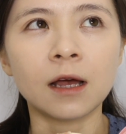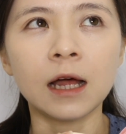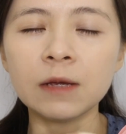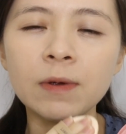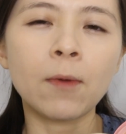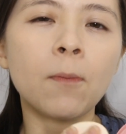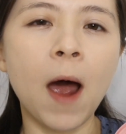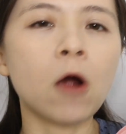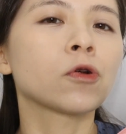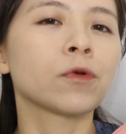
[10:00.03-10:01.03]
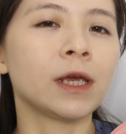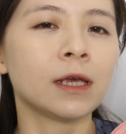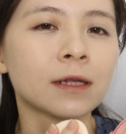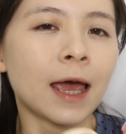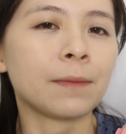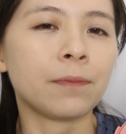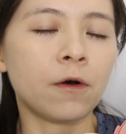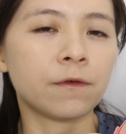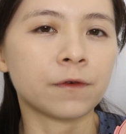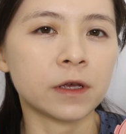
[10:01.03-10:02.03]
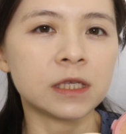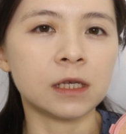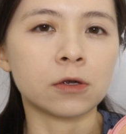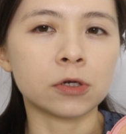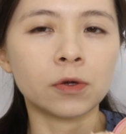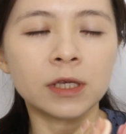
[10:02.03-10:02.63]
a little bit more powdery type of concealer. So